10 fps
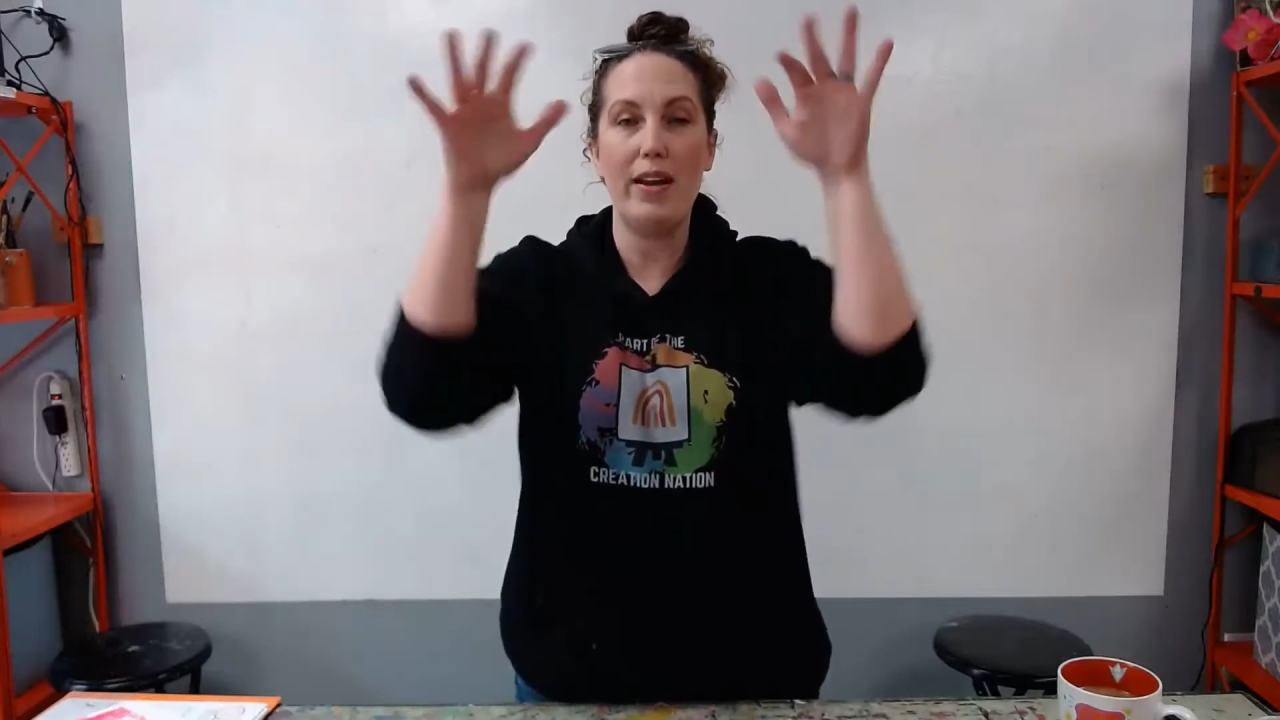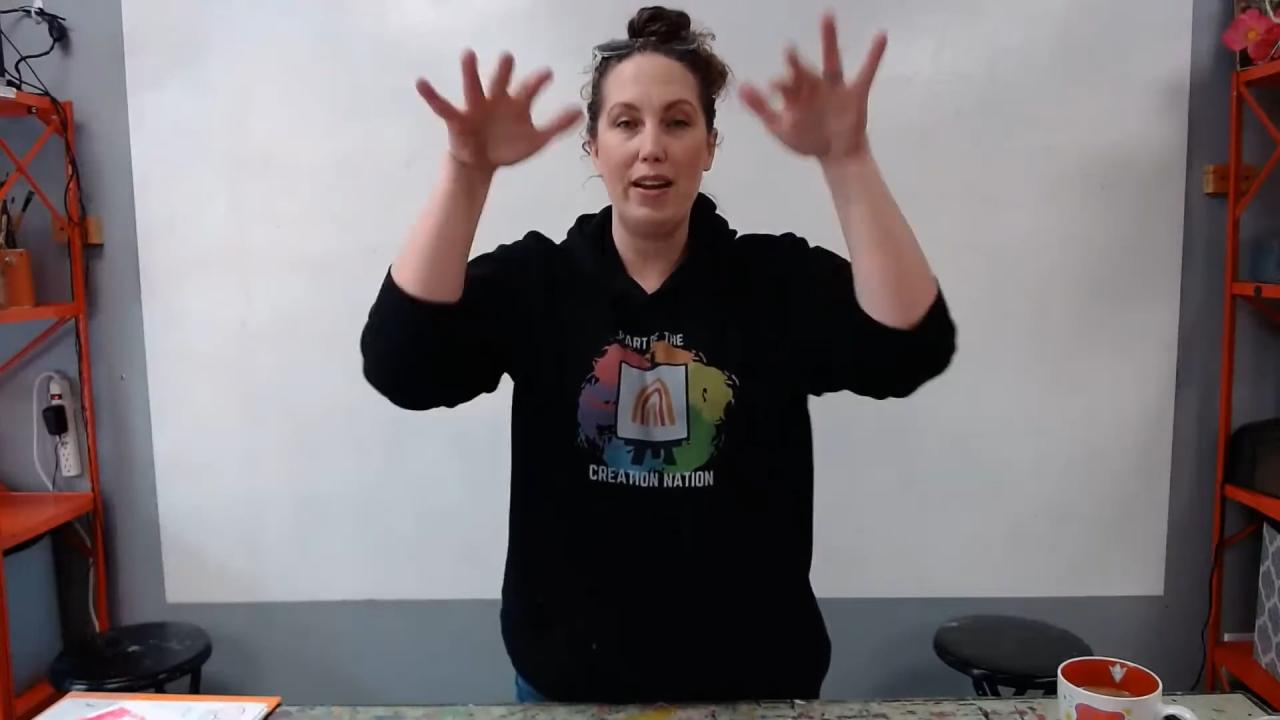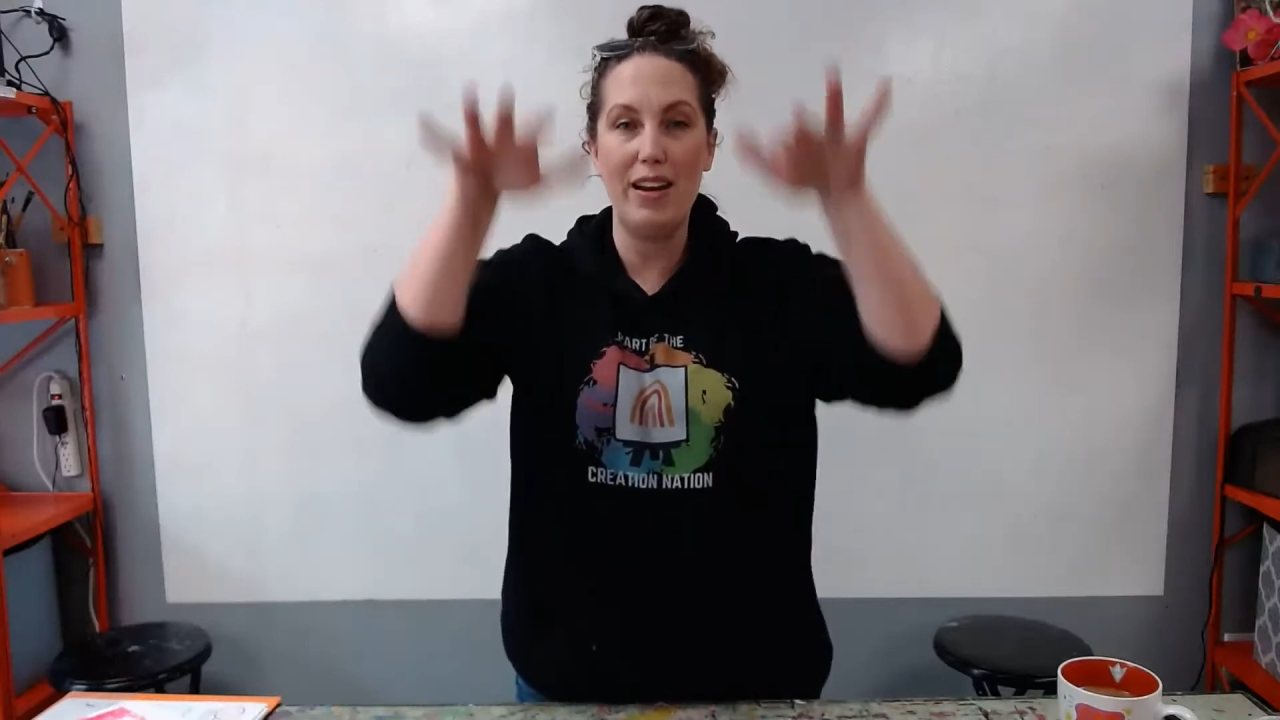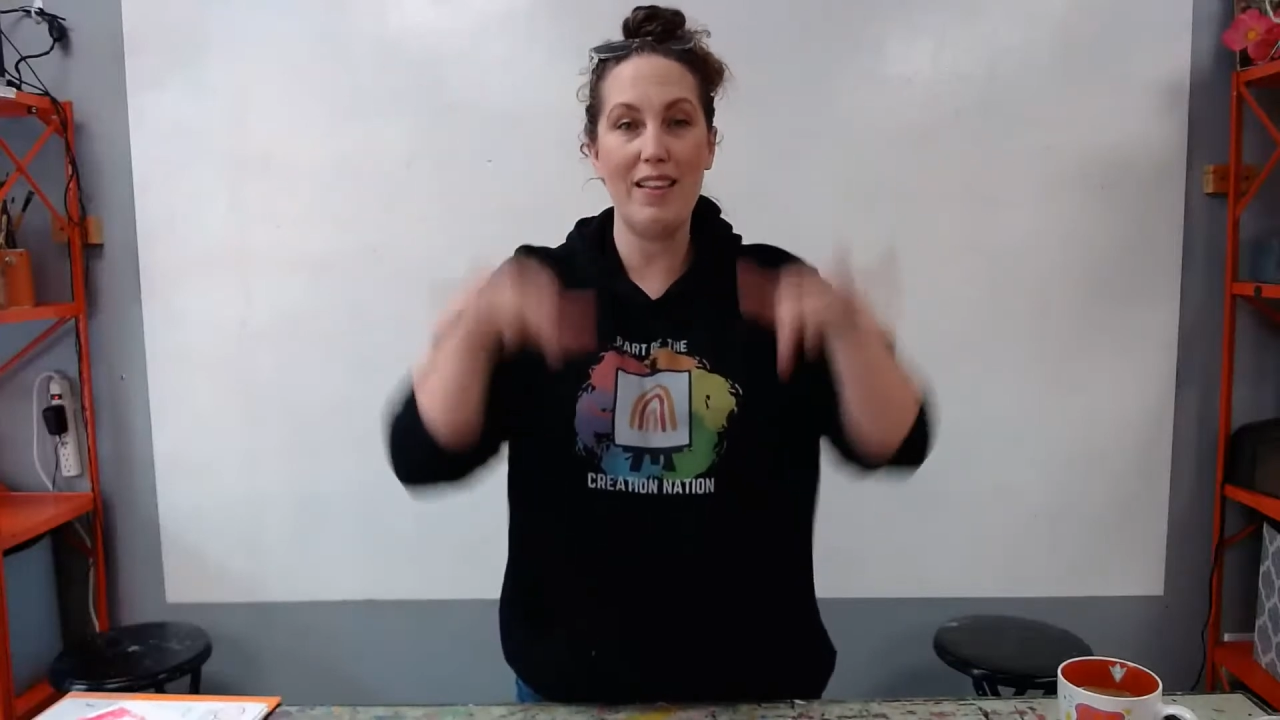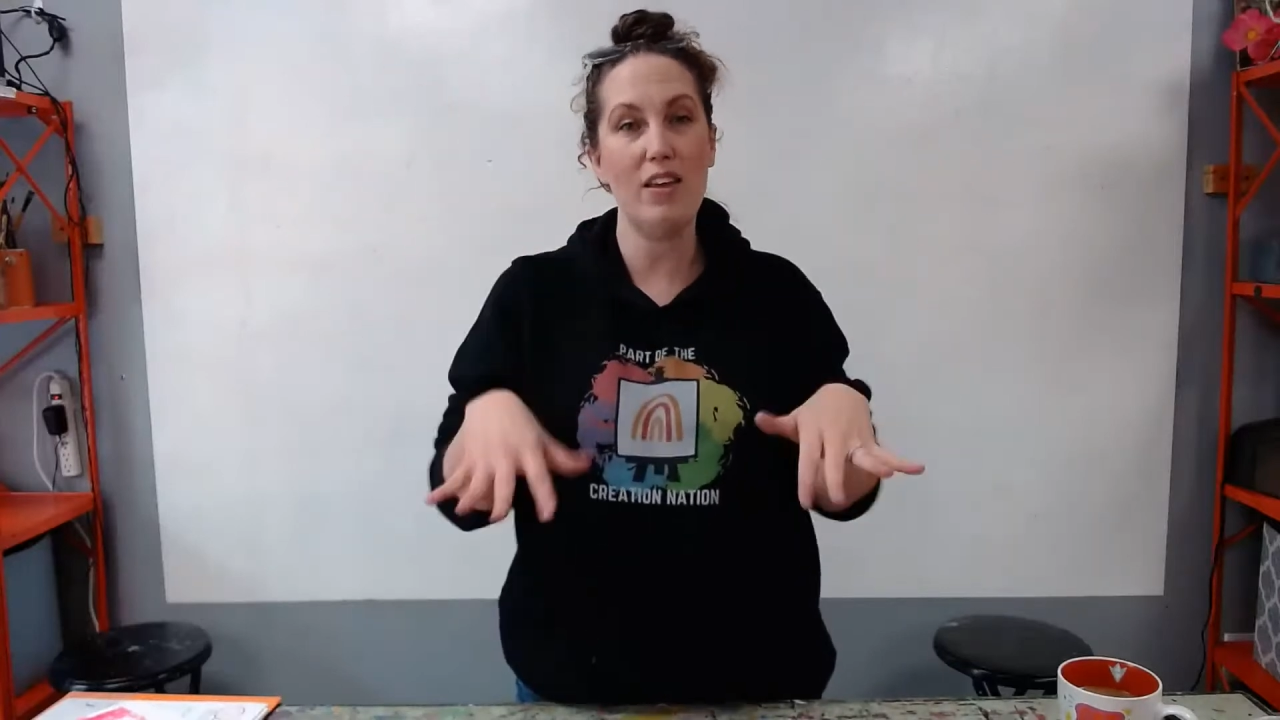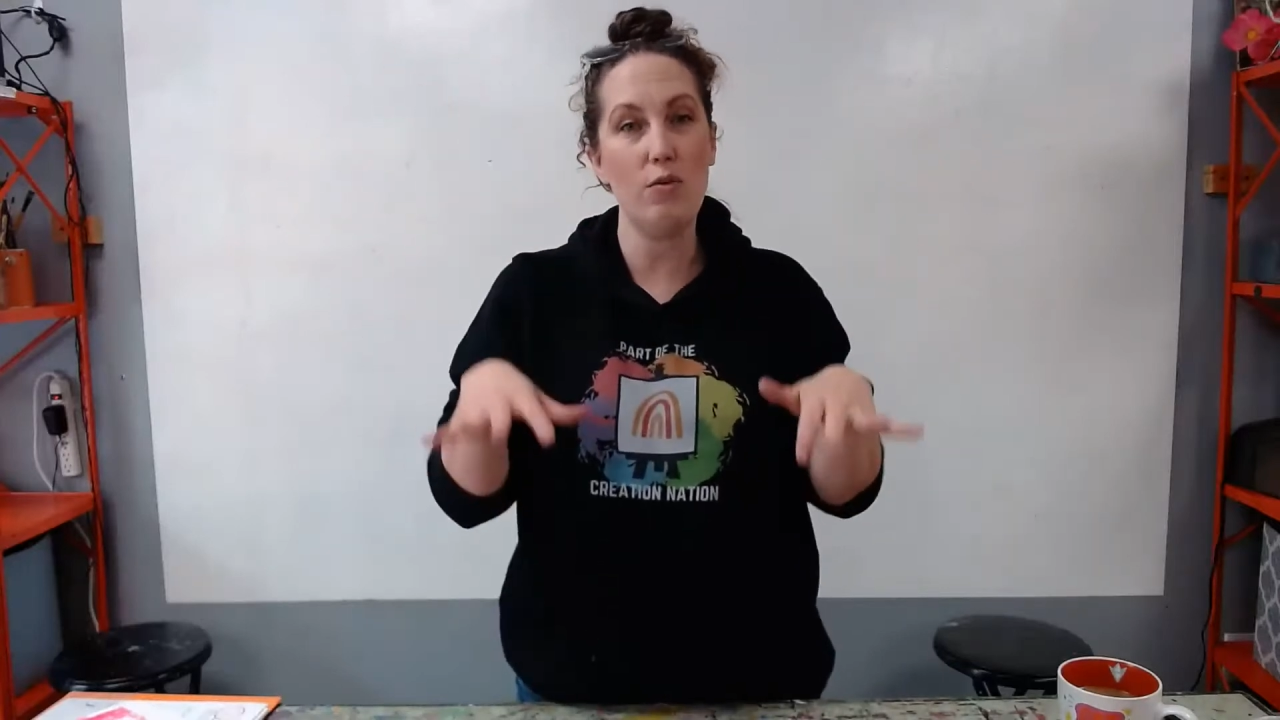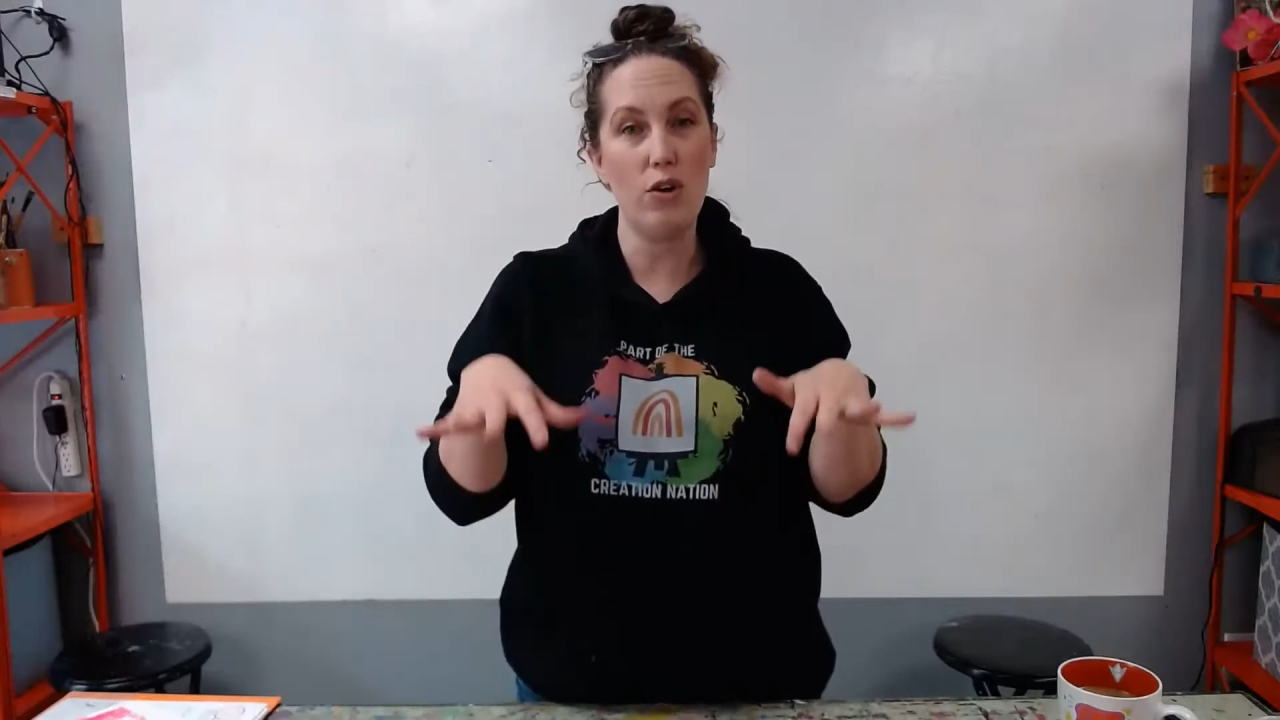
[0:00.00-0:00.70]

and anything you